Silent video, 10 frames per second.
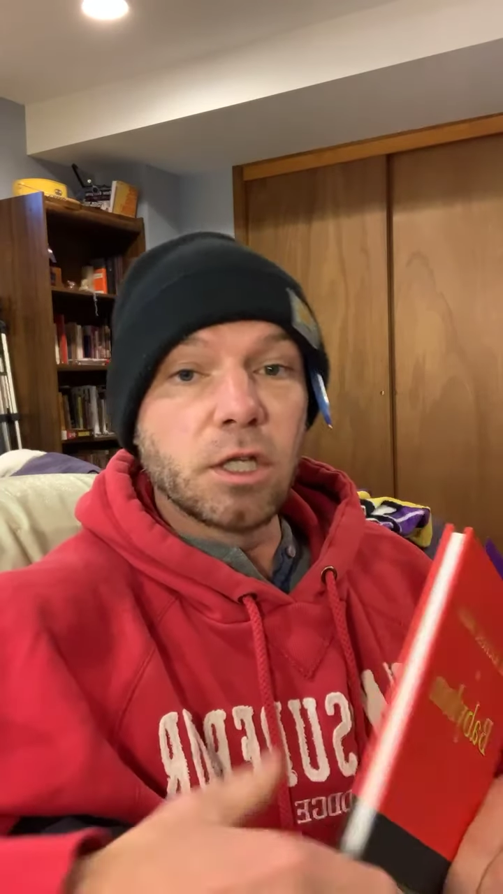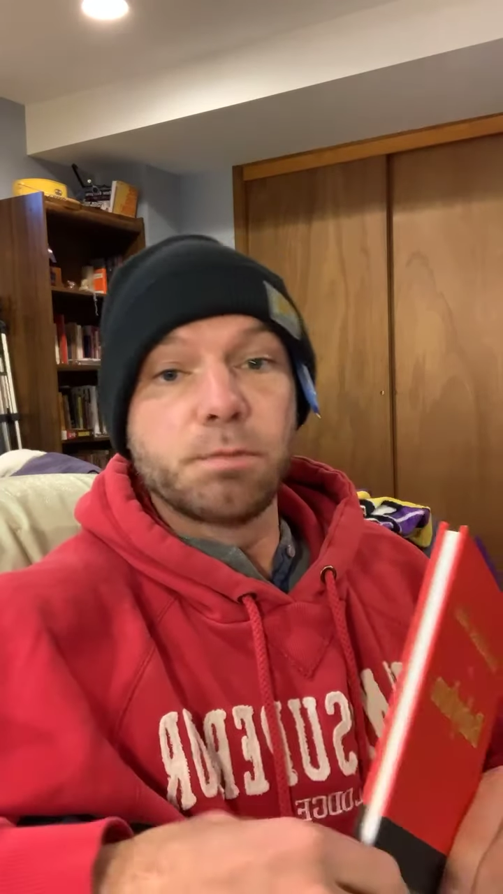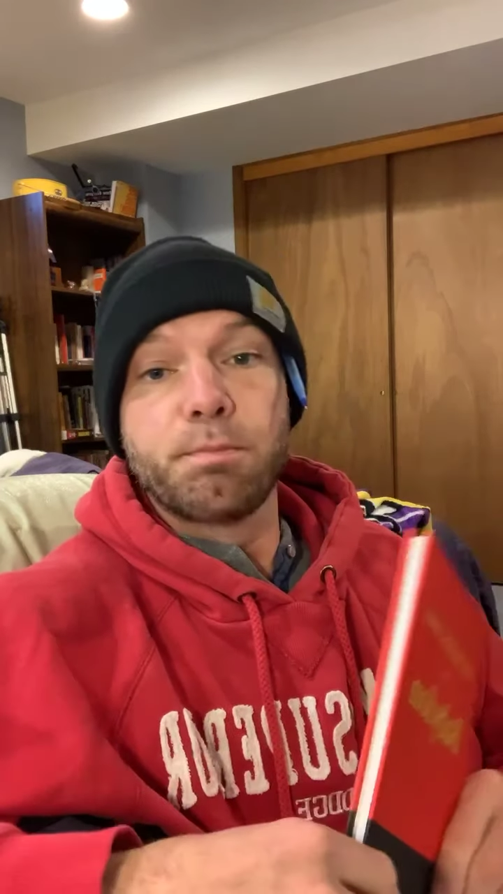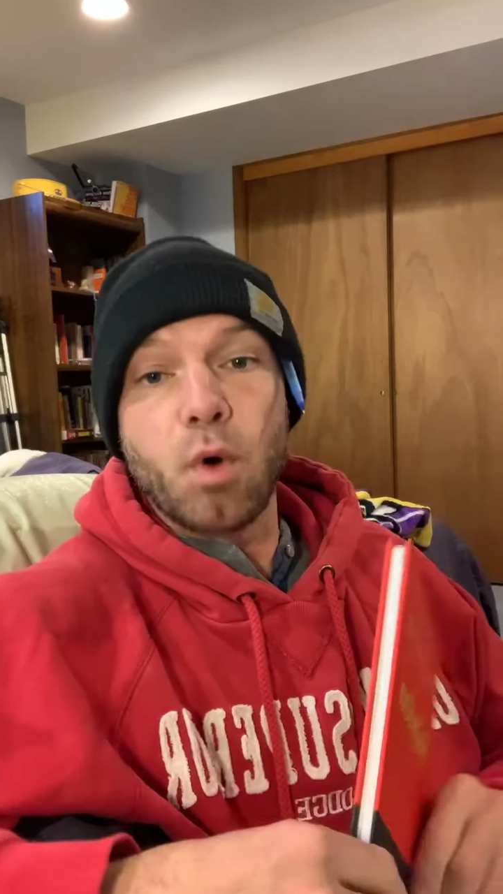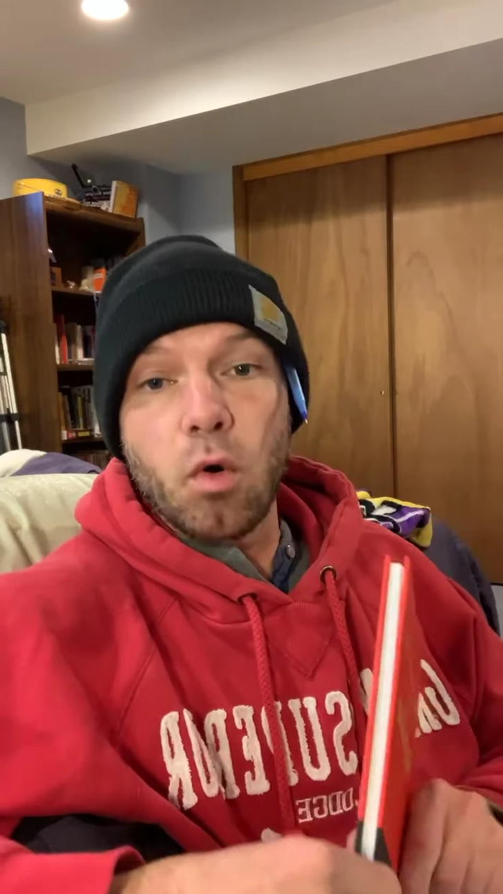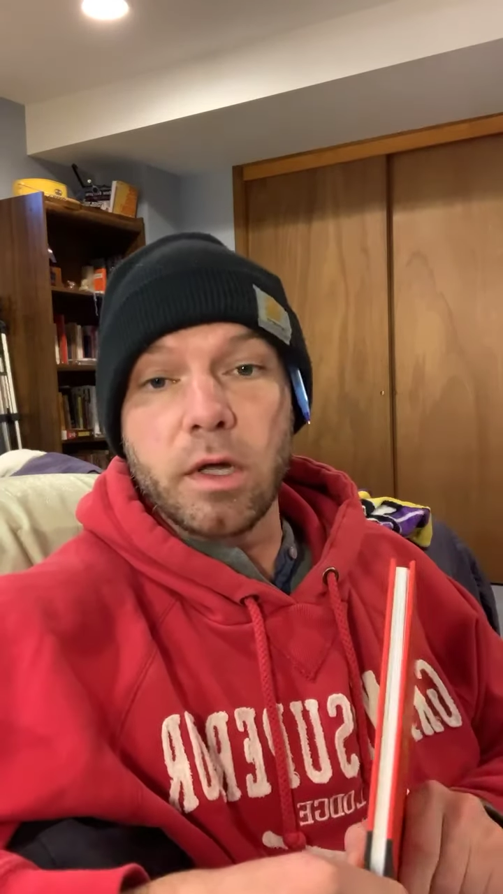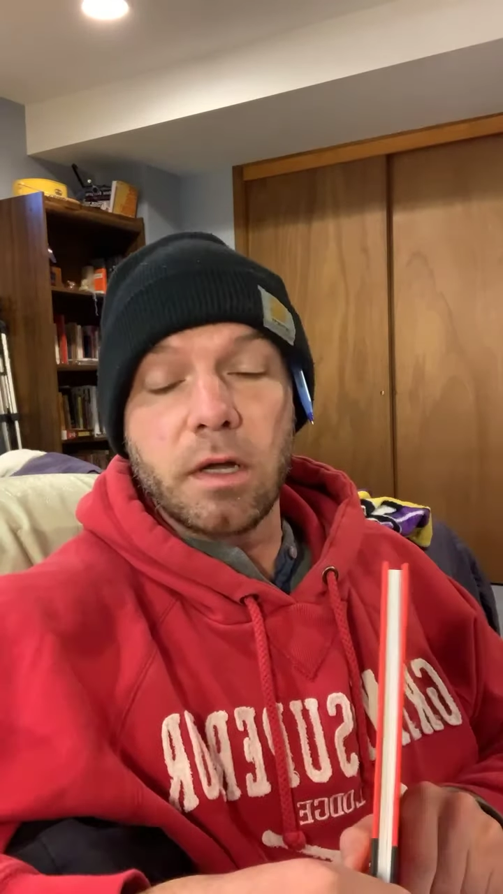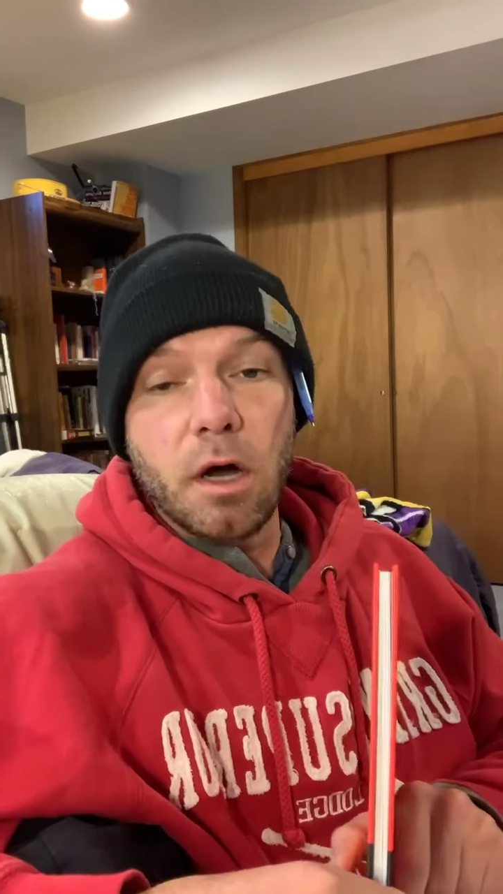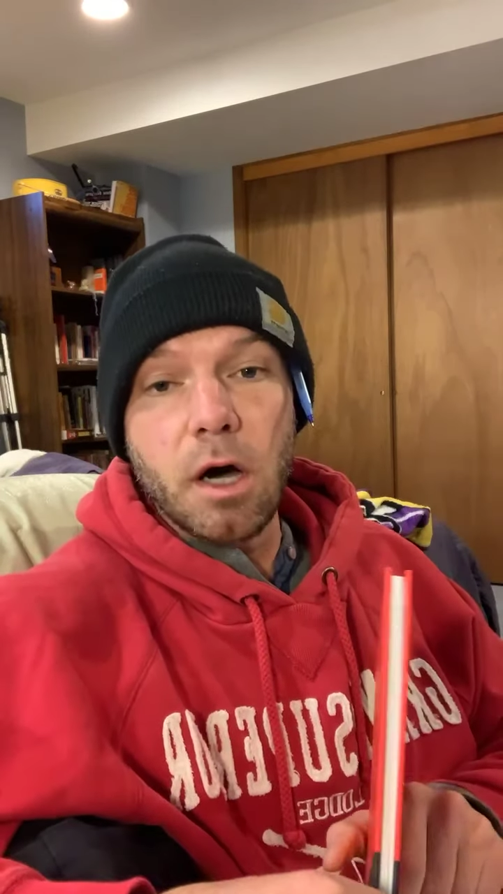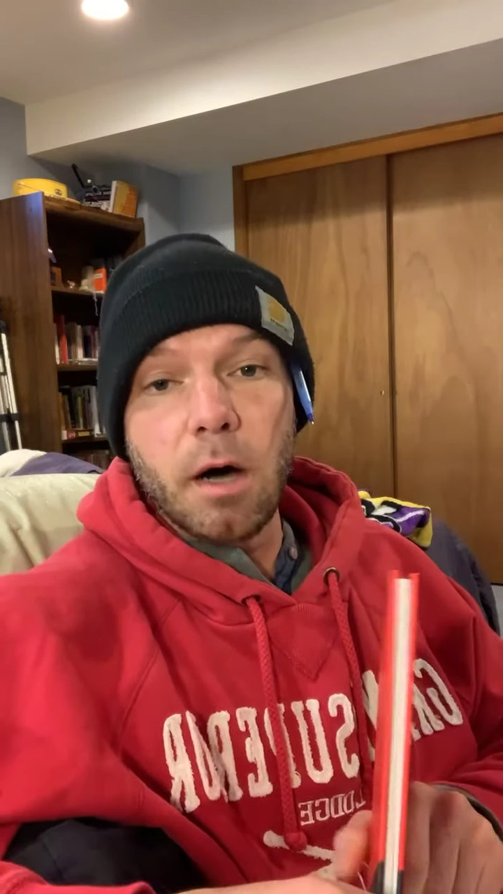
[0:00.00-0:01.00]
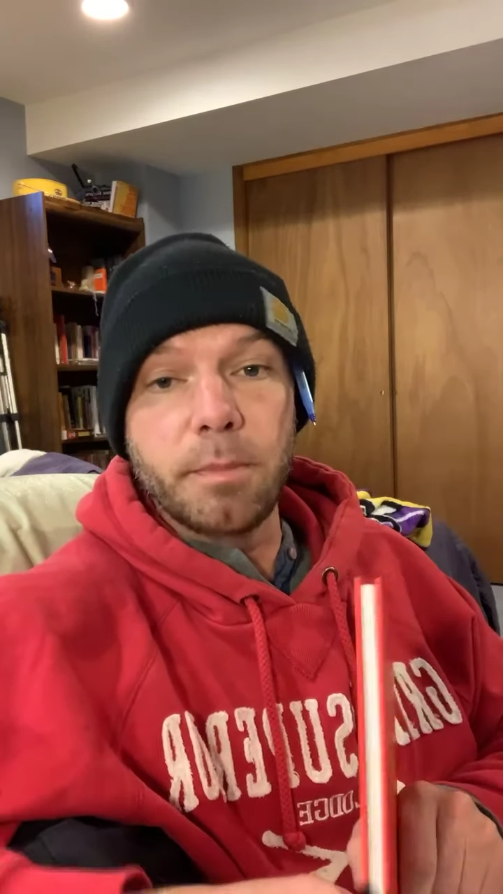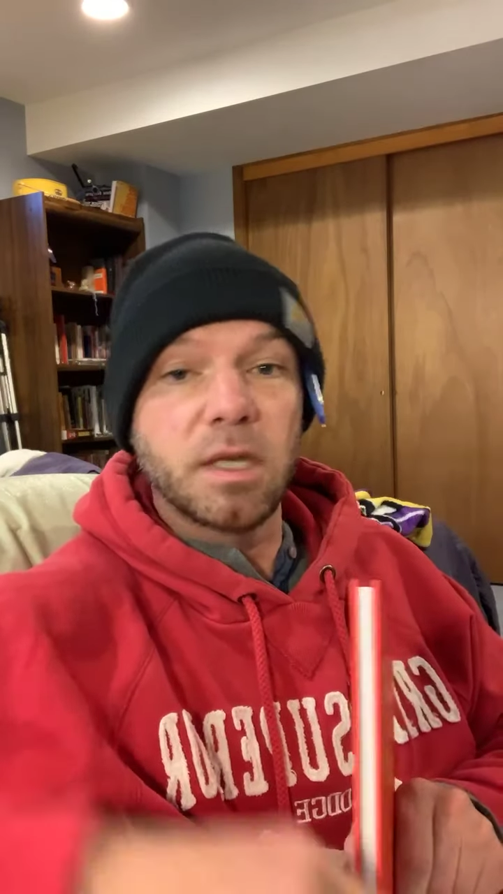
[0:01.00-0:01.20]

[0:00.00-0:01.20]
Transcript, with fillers: broke it up